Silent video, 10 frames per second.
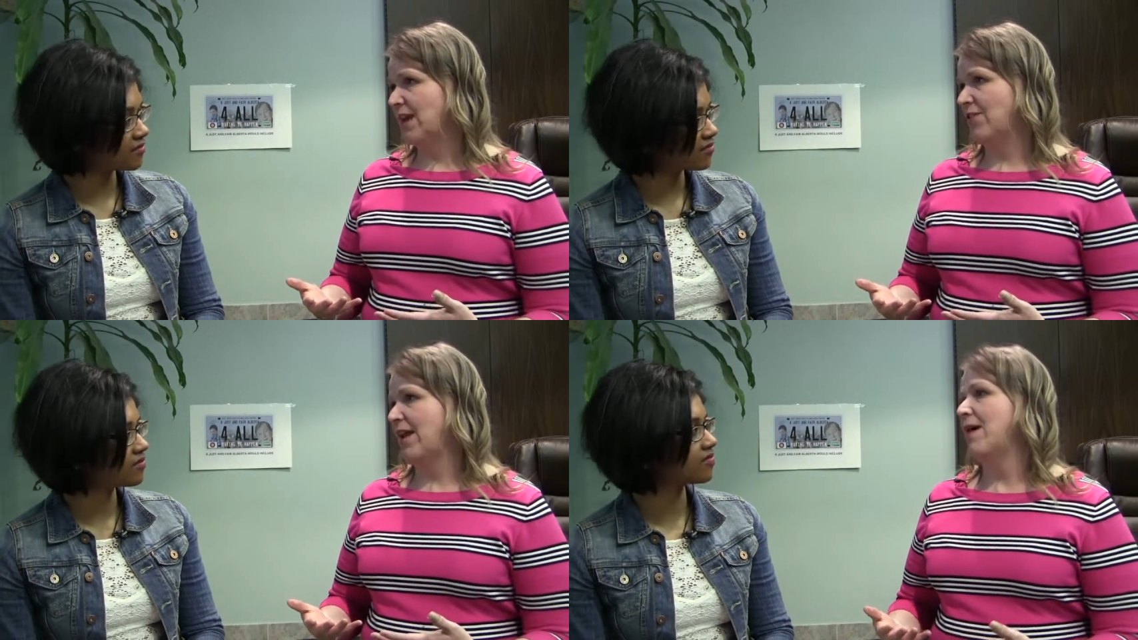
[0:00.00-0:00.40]

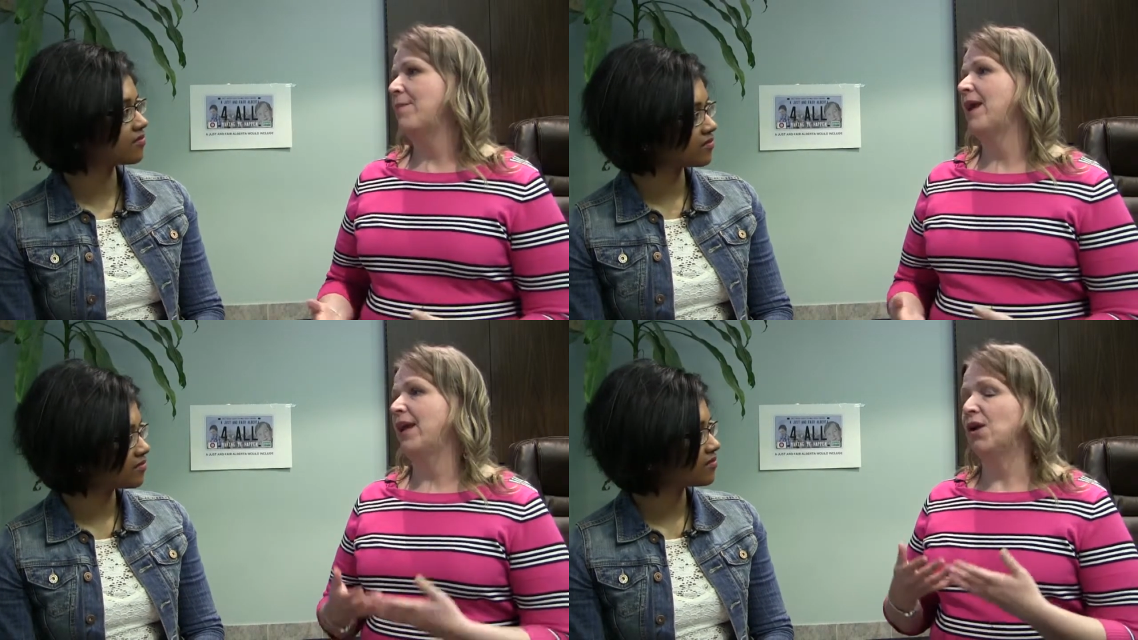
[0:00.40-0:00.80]
Speaker 1: Together
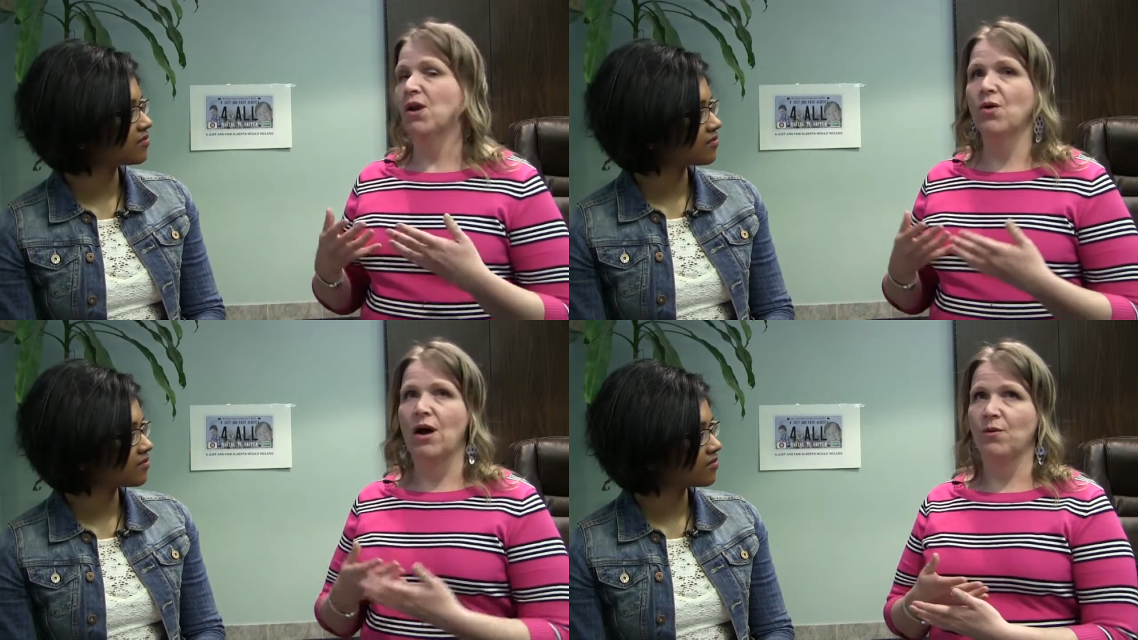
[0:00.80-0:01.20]

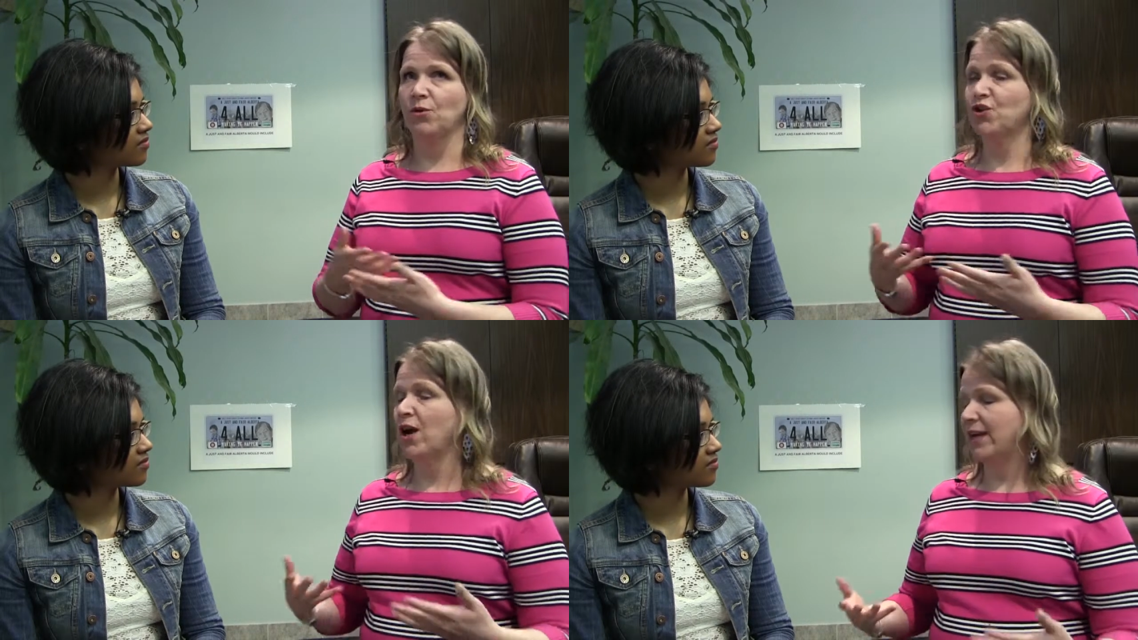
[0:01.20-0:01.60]
campaign.
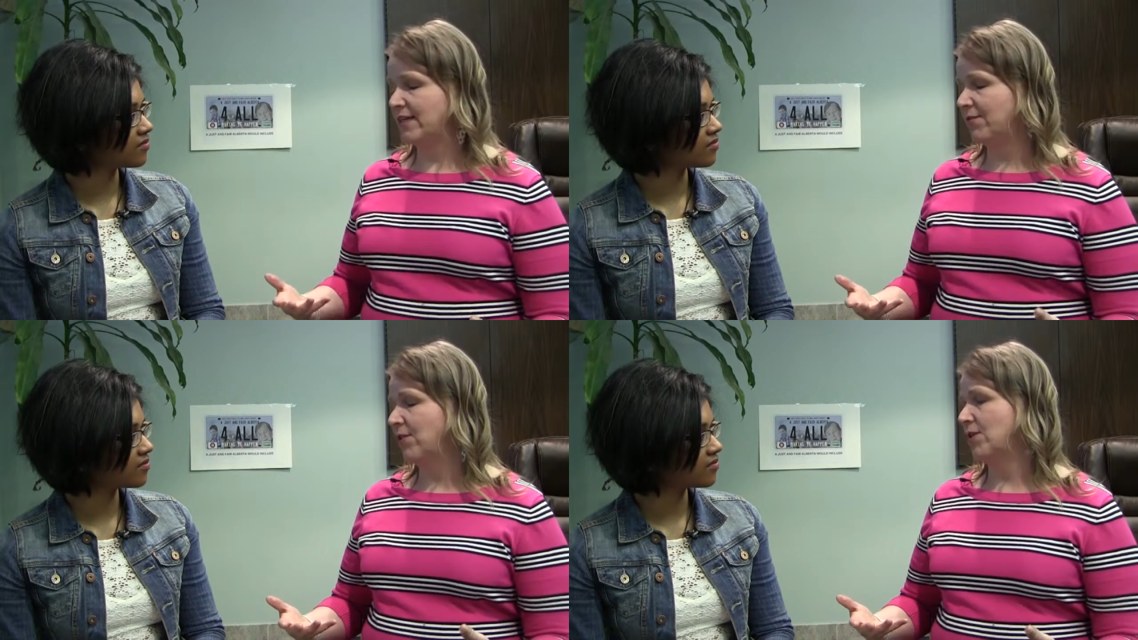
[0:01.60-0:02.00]
We're trying
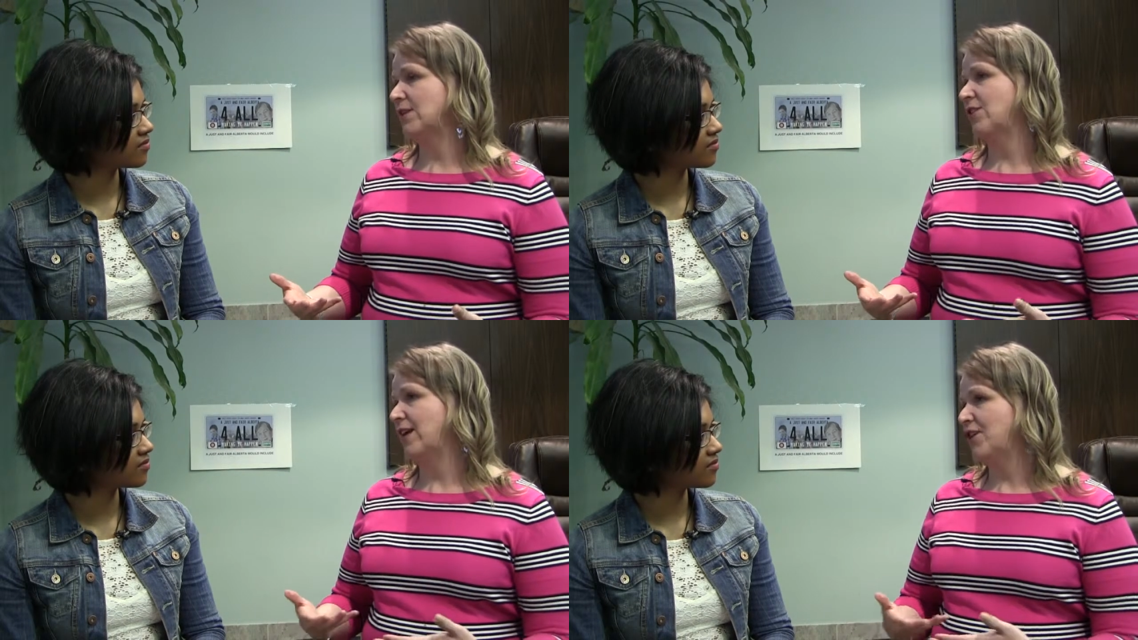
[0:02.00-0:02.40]
to
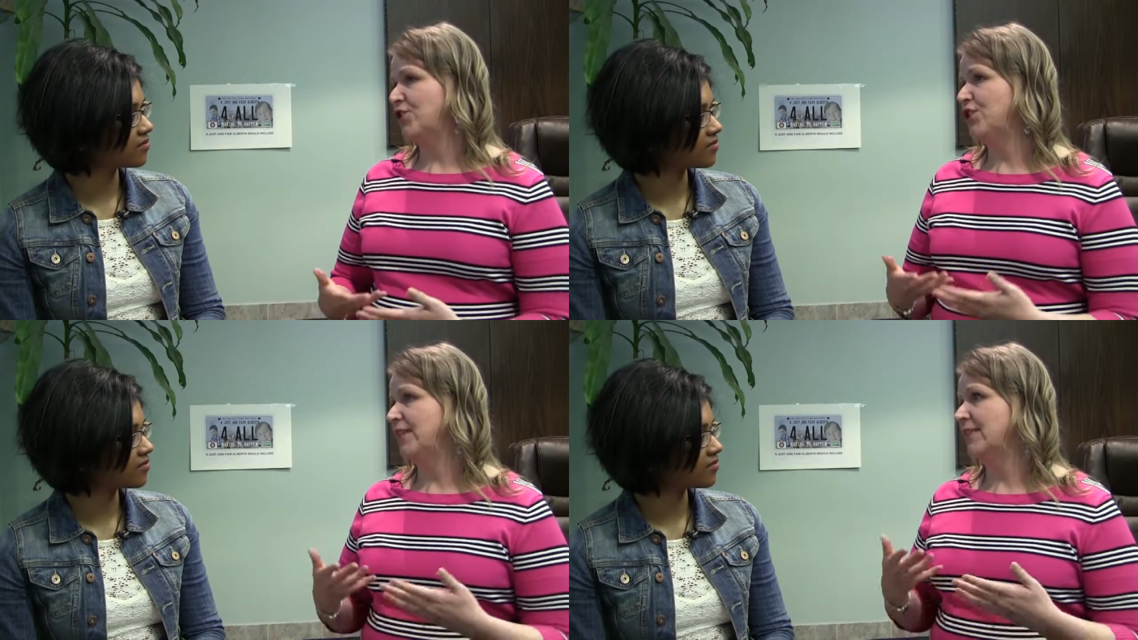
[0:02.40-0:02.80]
focus our
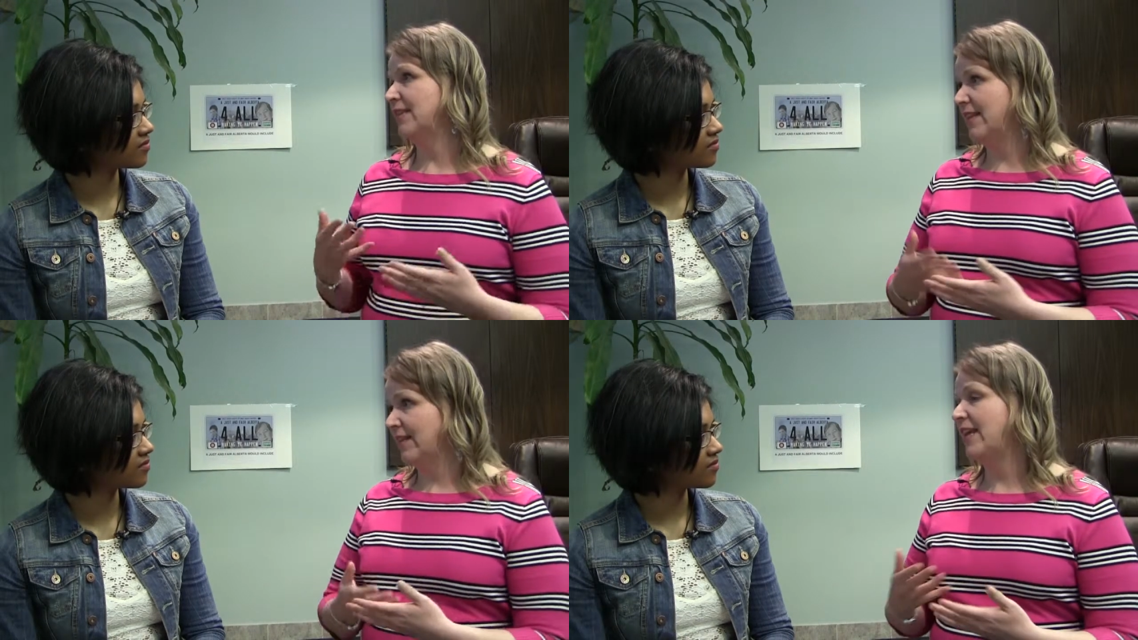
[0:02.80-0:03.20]
energies
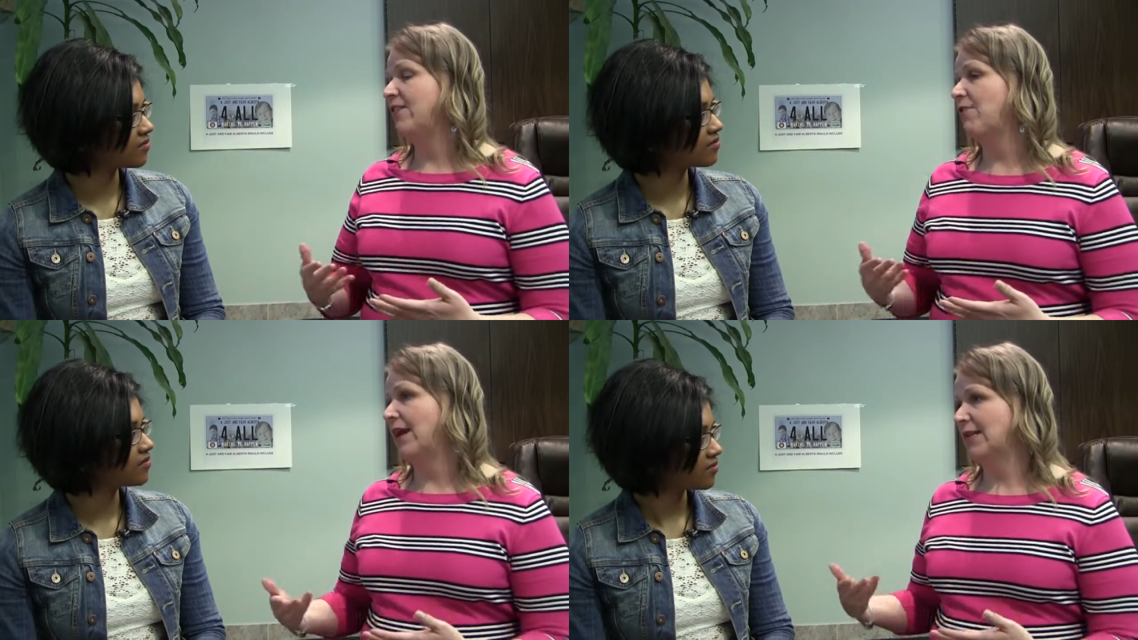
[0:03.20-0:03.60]
in the
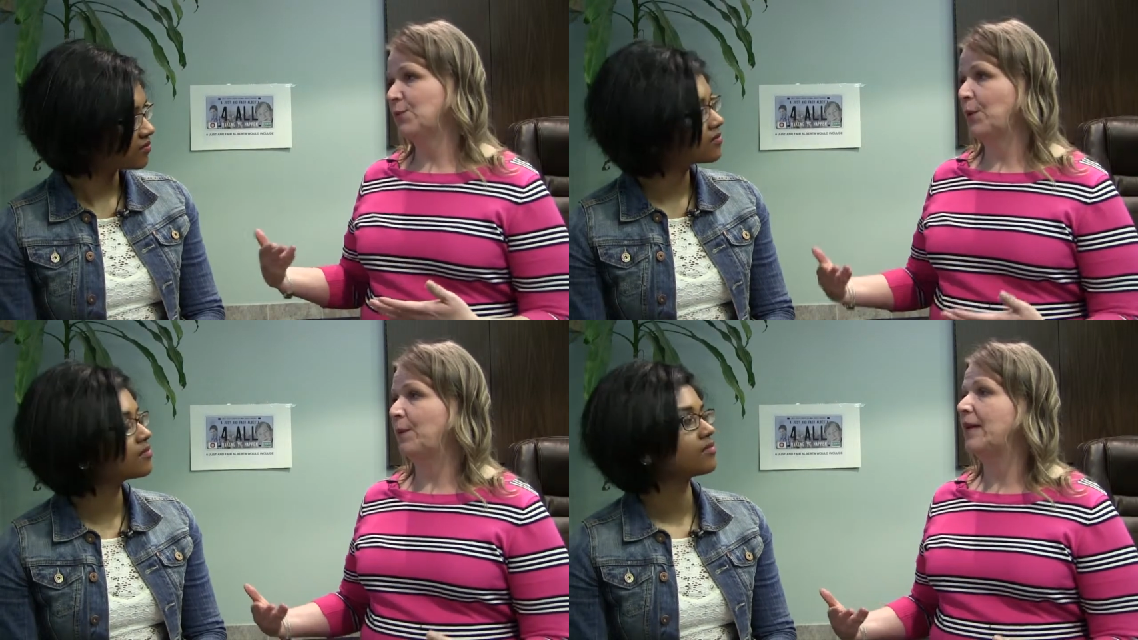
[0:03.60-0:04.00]
key
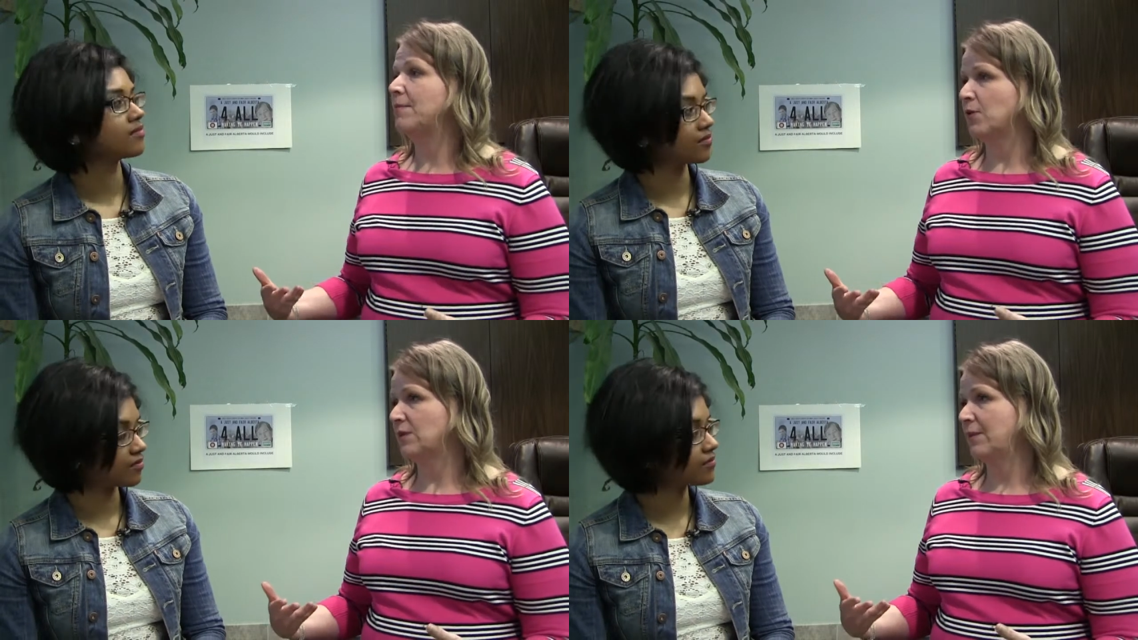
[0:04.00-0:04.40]
ridings where we
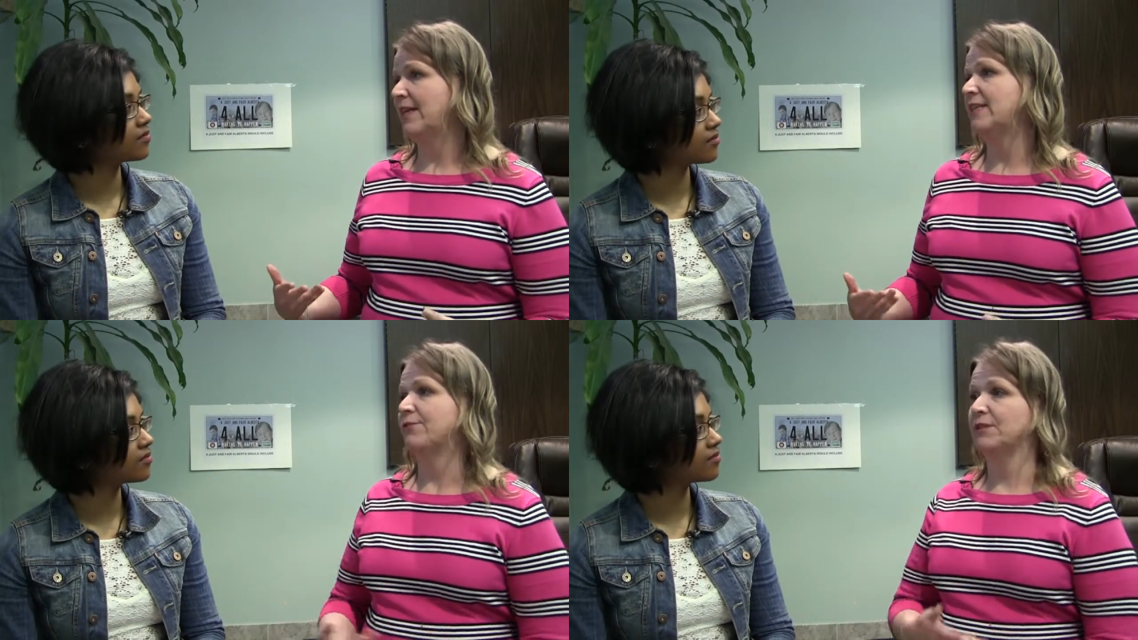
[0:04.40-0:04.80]
can most
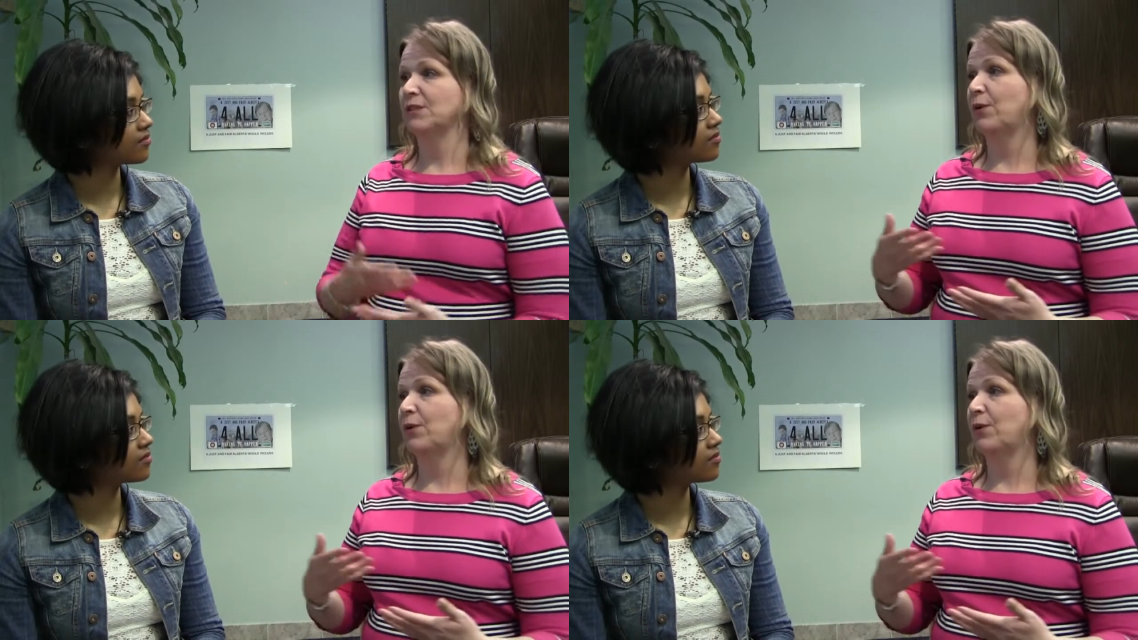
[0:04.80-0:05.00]
make a difference,